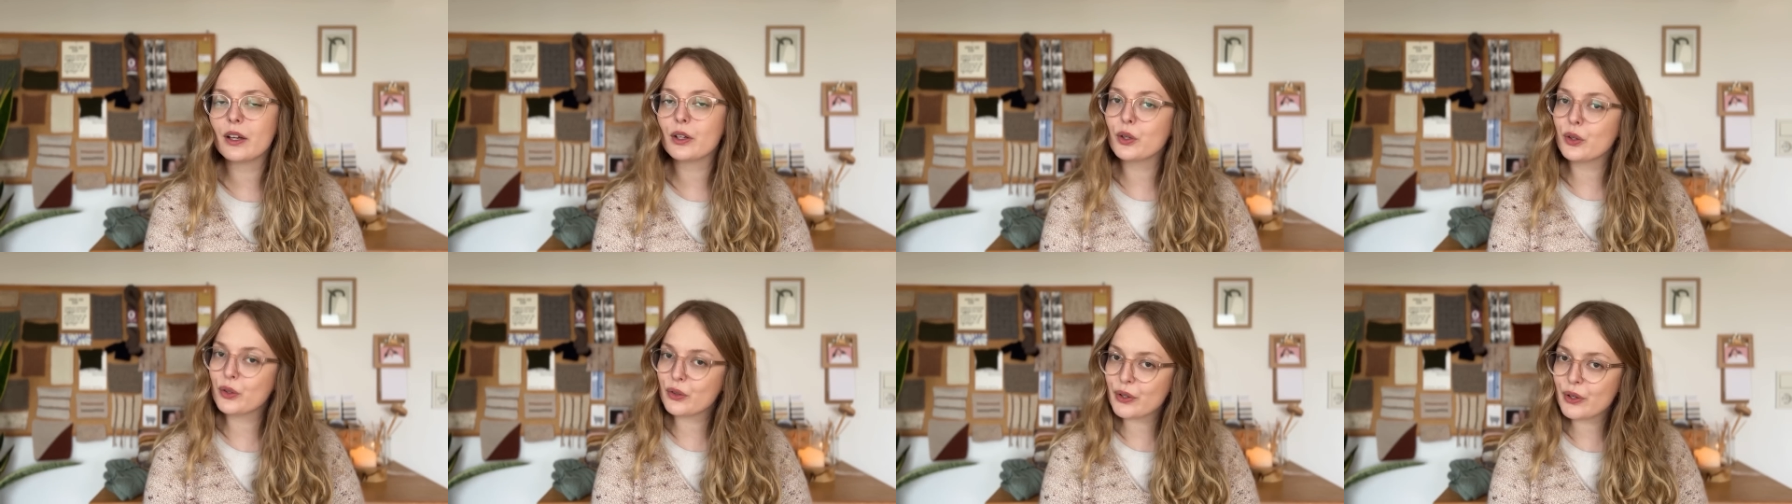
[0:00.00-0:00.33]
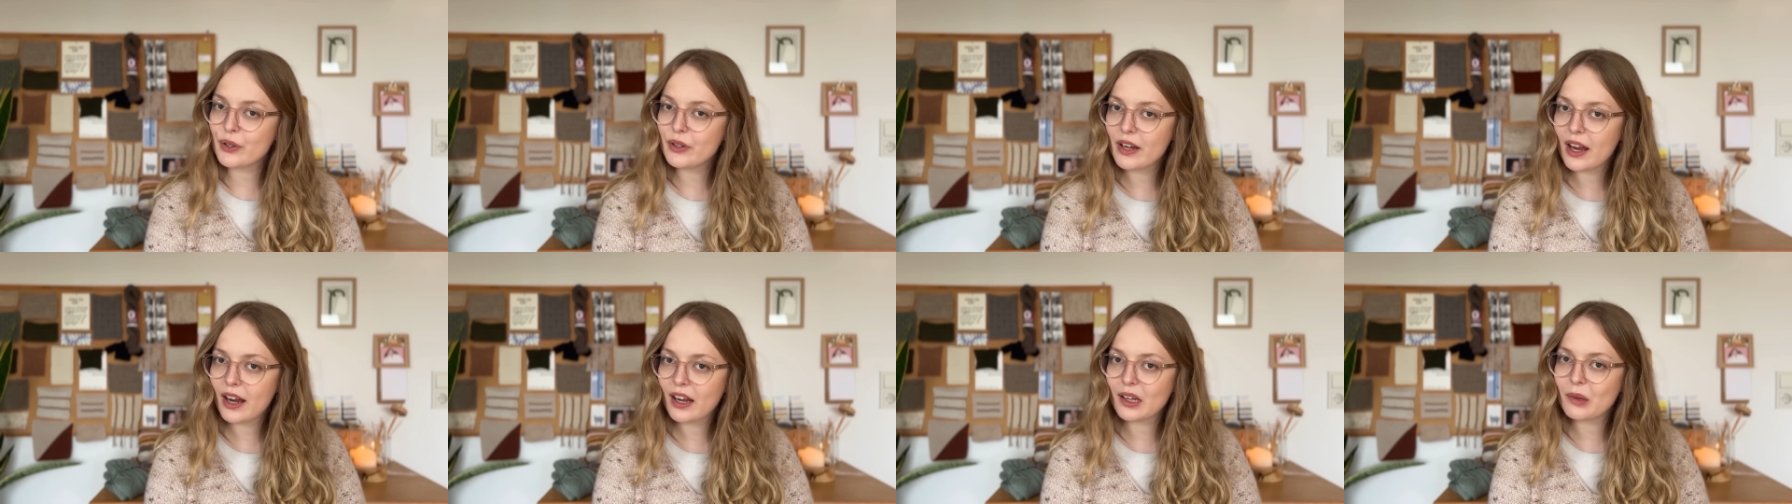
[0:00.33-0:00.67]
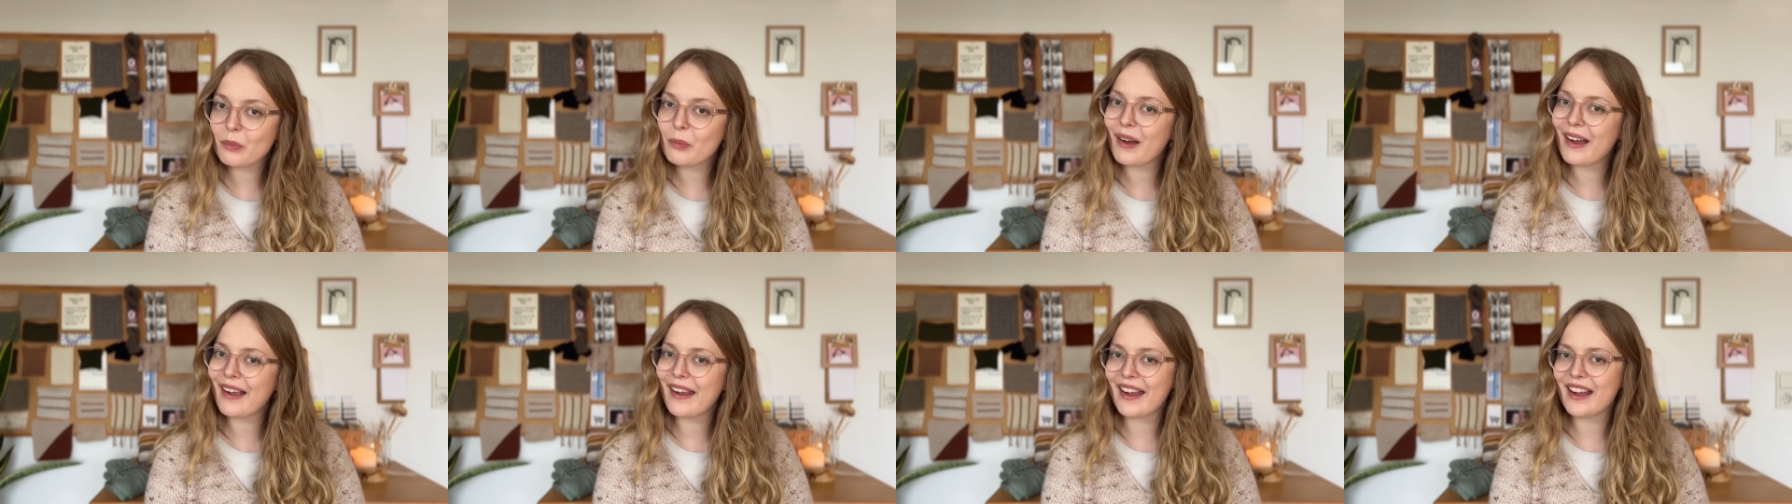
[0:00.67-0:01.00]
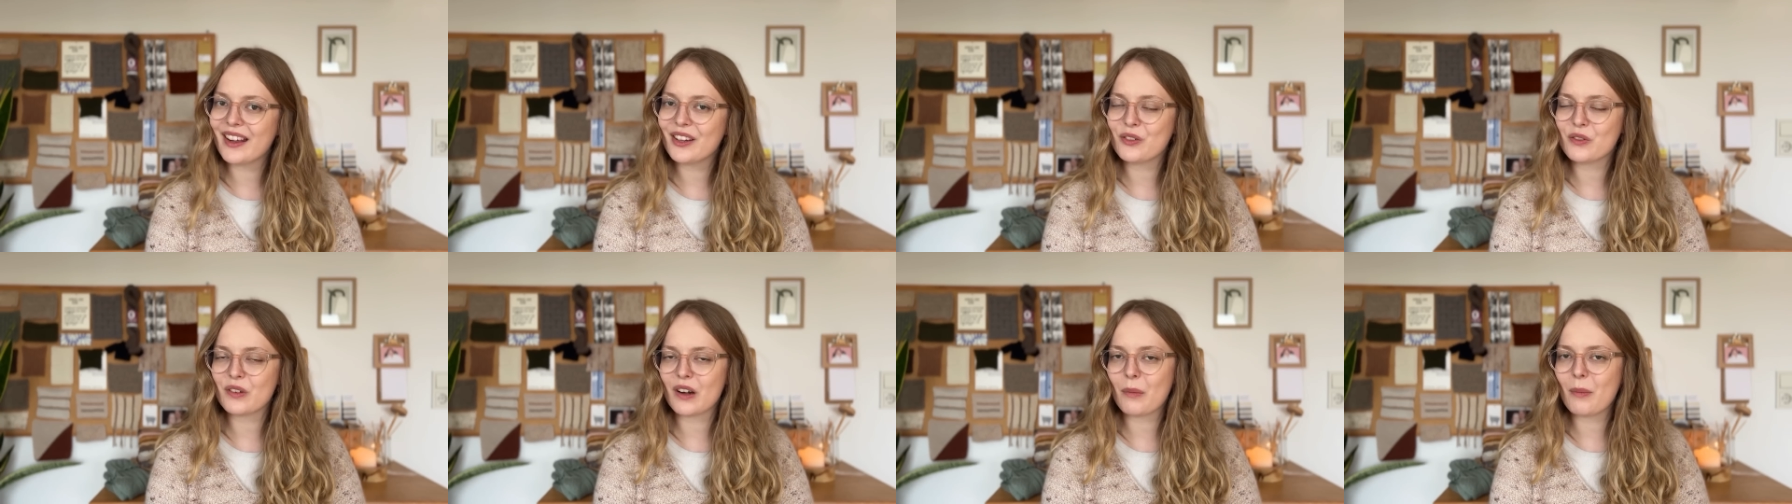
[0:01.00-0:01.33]
crew neck by
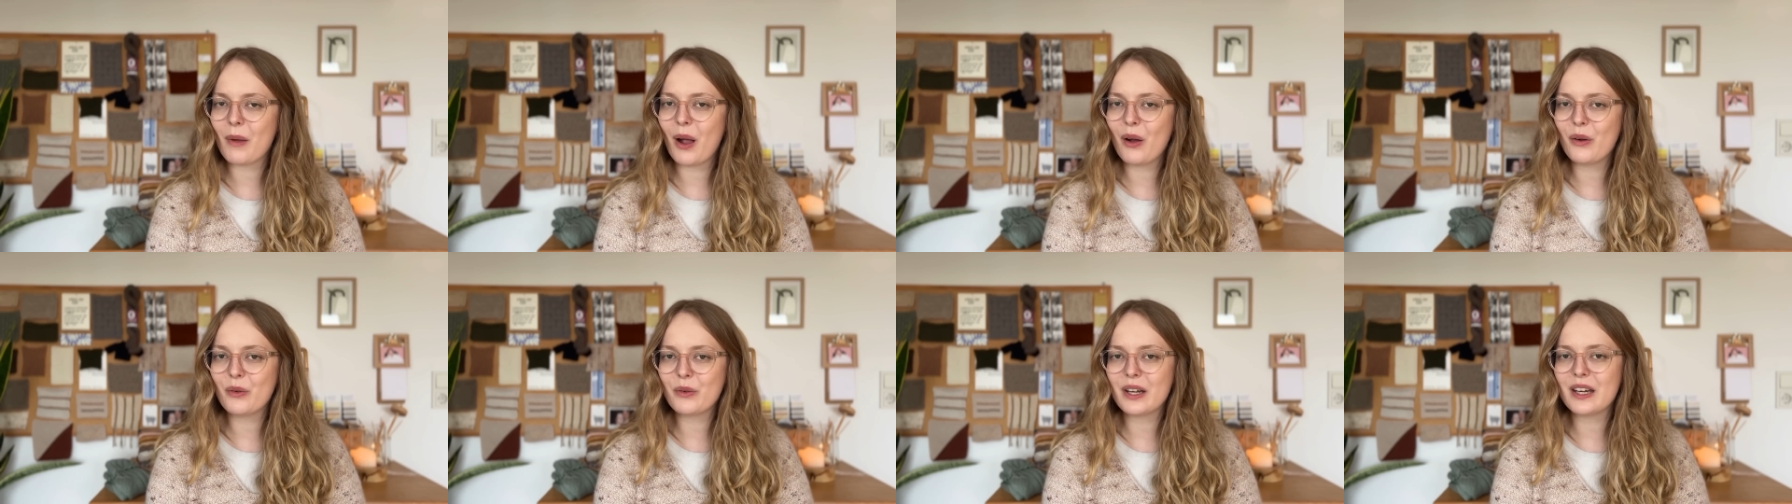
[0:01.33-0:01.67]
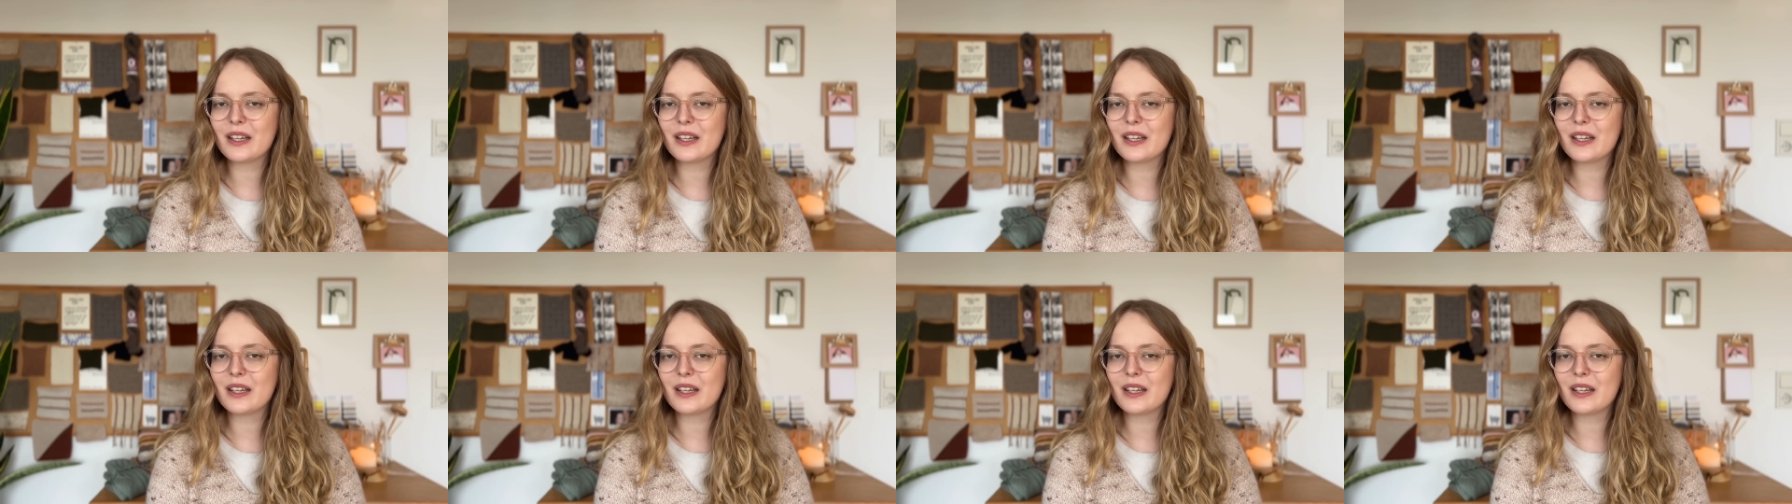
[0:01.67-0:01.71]
Andrea Mowry.